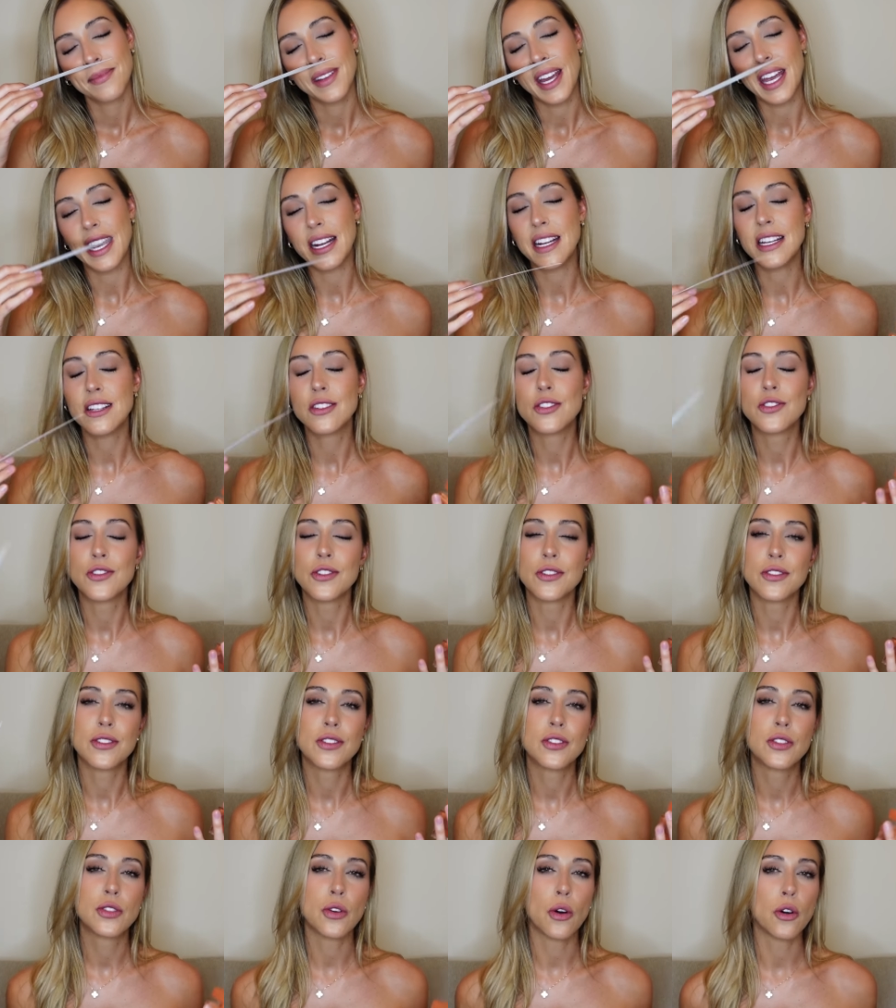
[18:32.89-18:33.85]
It is
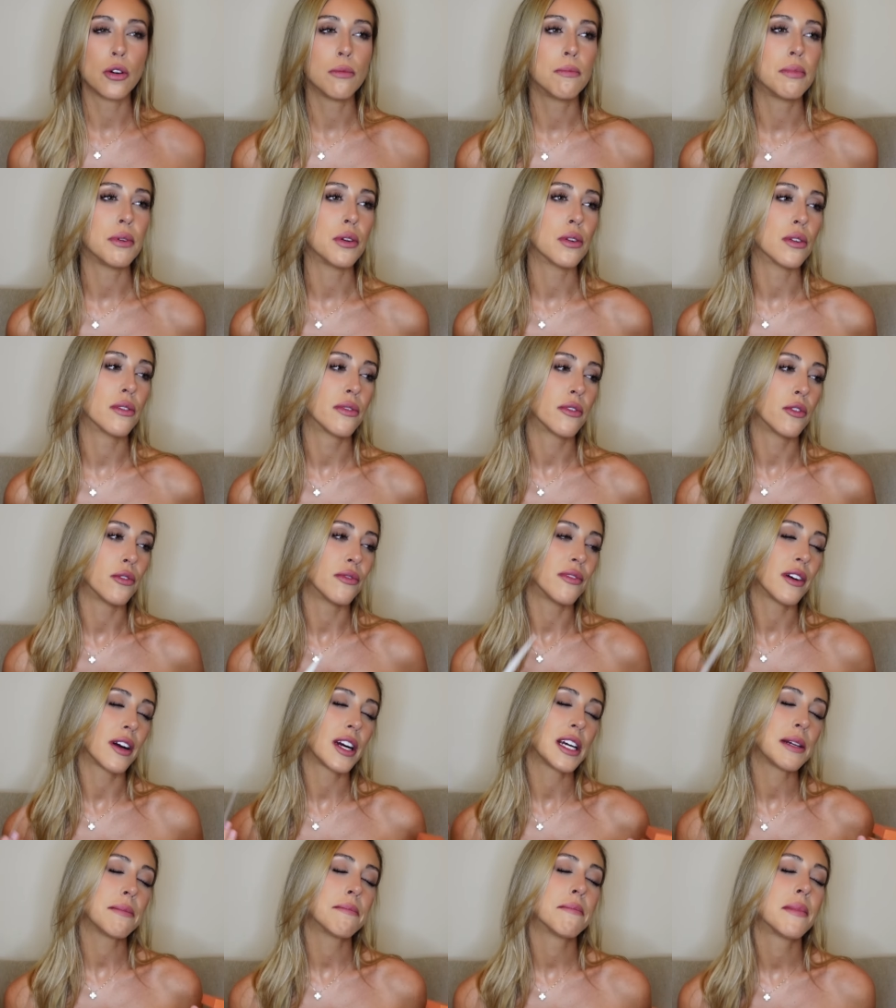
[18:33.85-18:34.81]
just so beautiful,
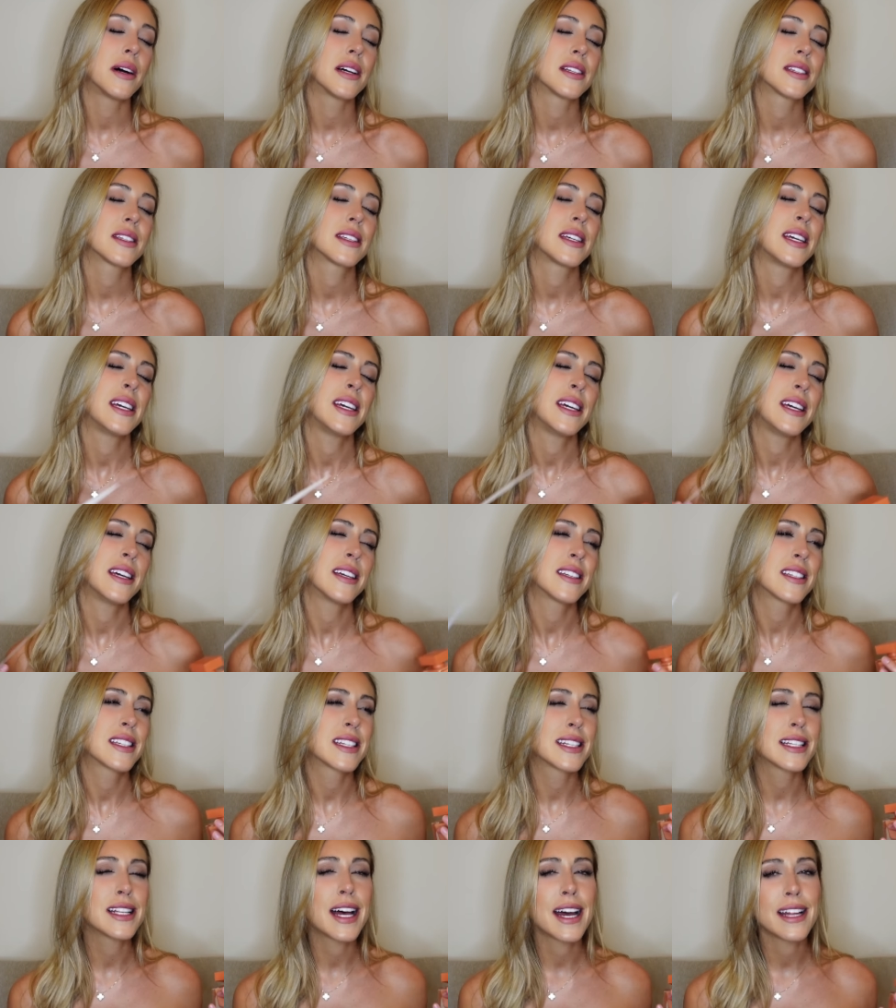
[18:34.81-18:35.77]
very musky,
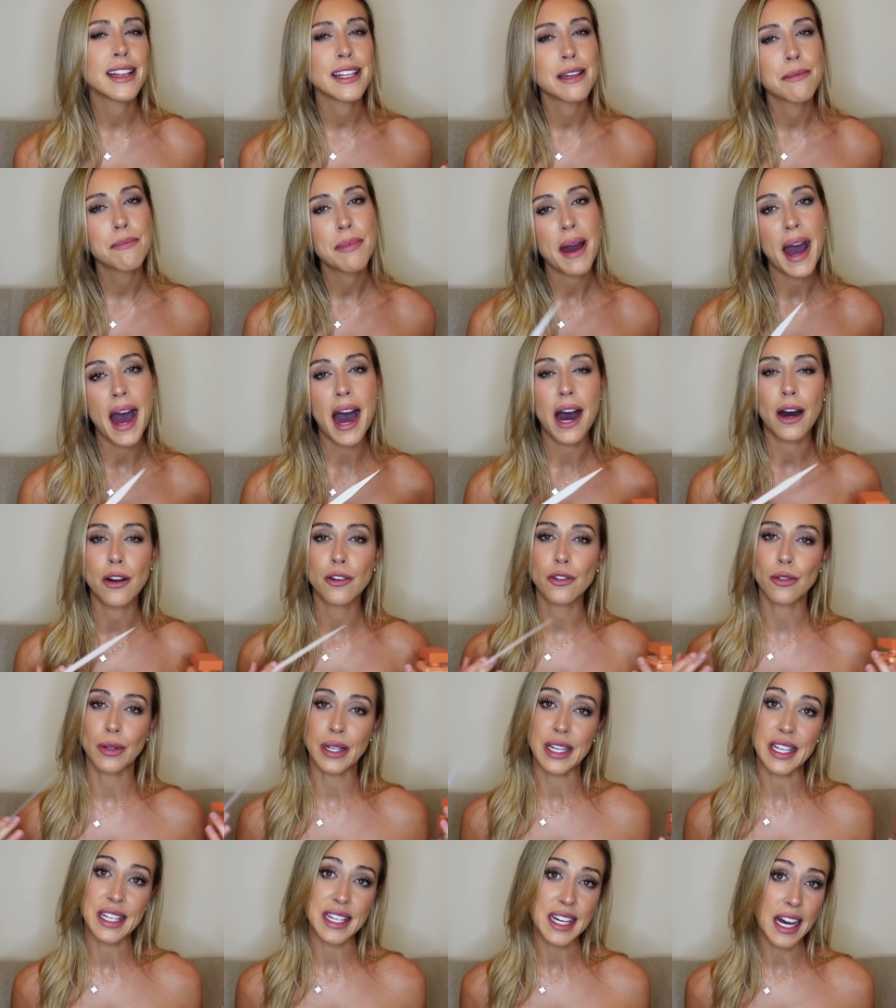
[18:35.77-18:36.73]
slightly
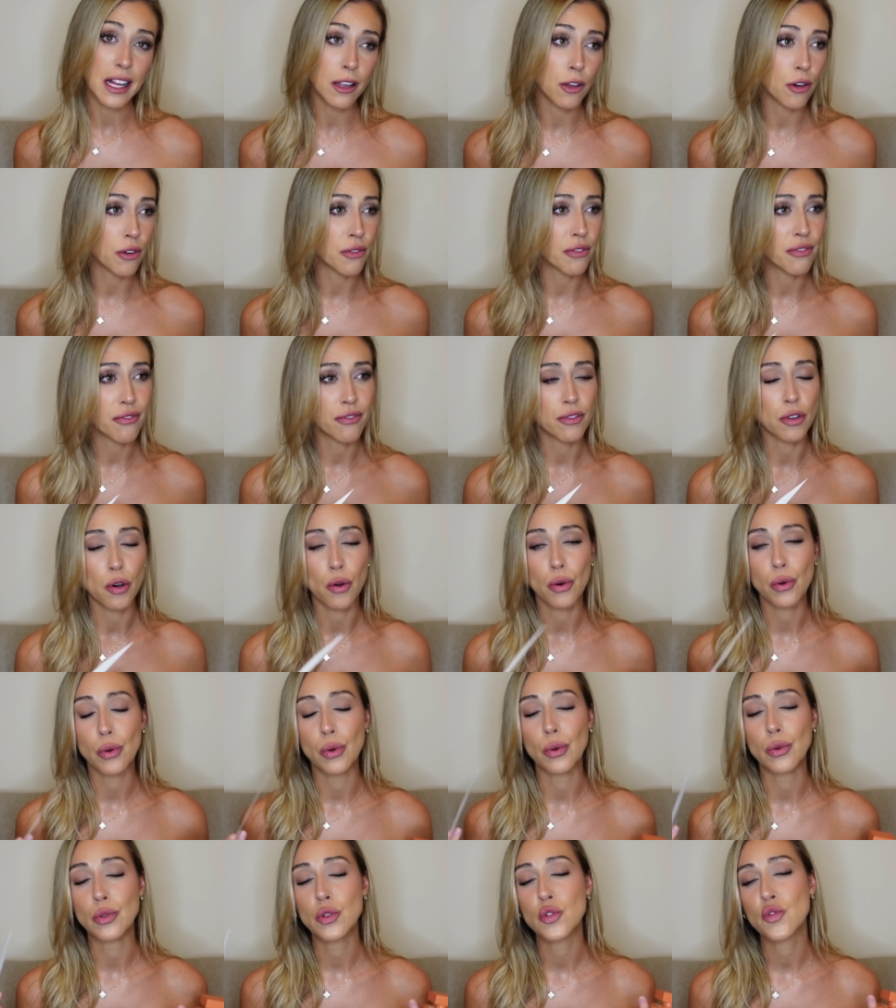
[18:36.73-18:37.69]
powdery, yellow
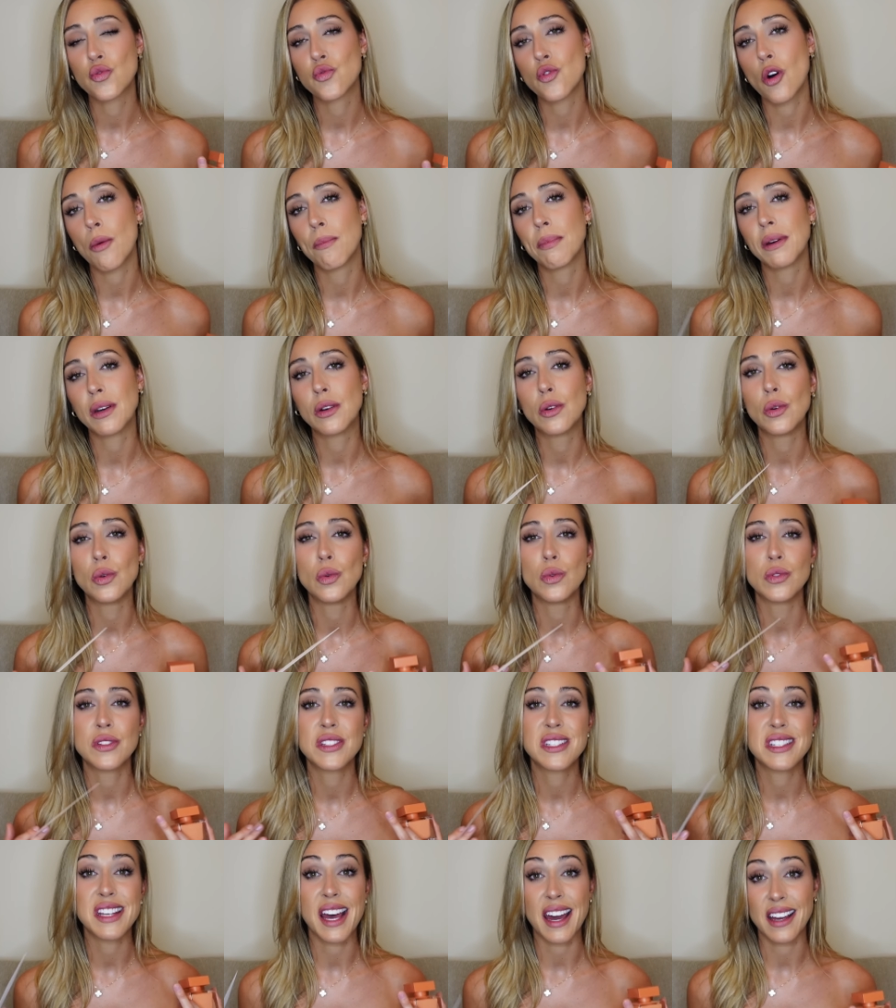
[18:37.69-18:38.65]
floral, tropical,
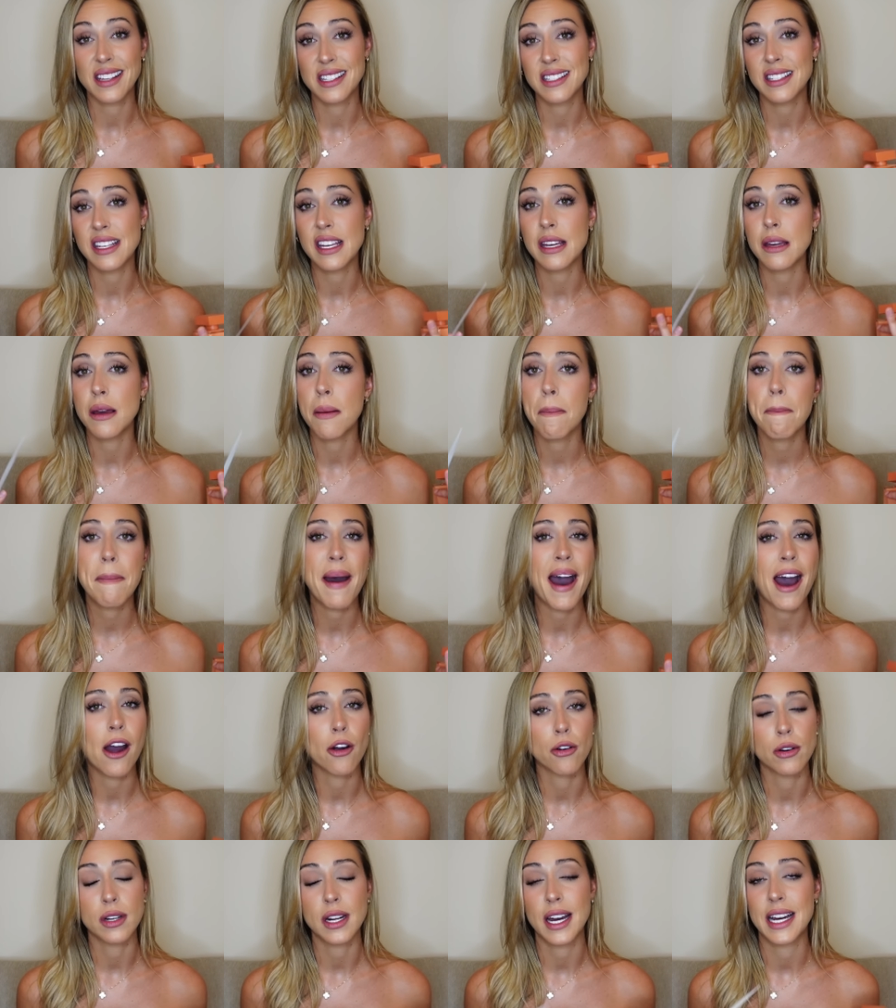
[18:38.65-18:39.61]
sexy,
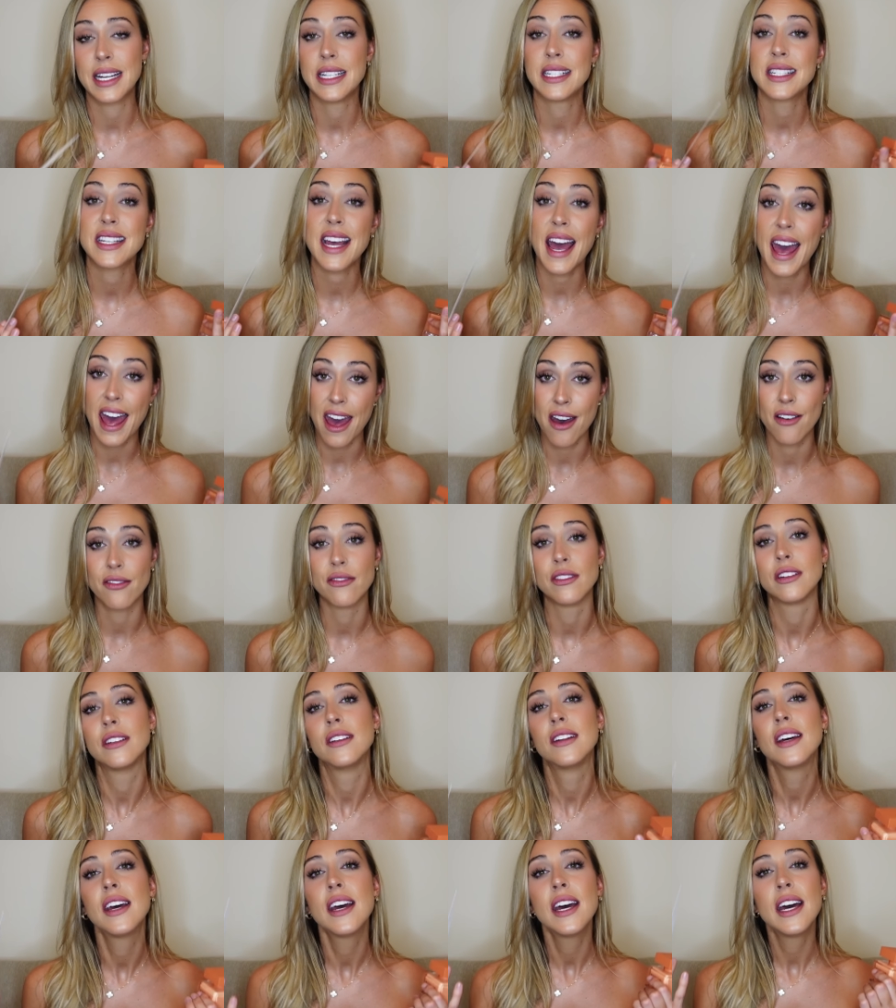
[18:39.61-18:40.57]
paradise
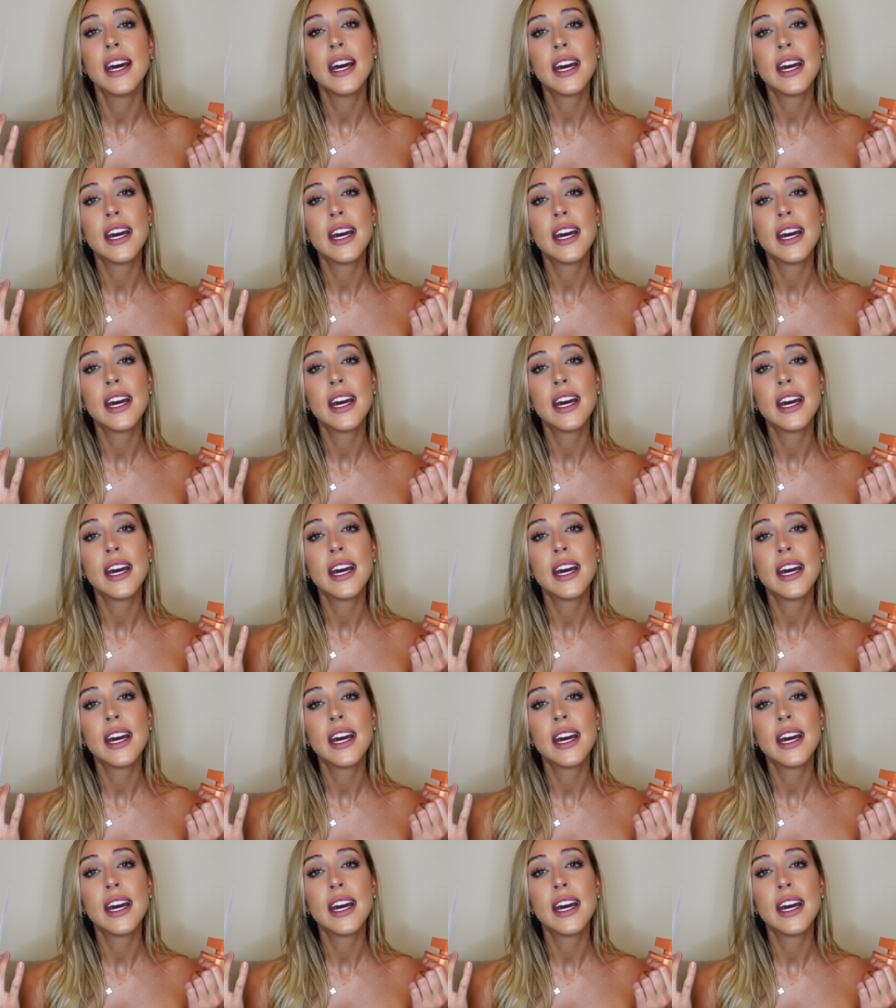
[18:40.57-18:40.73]
heaven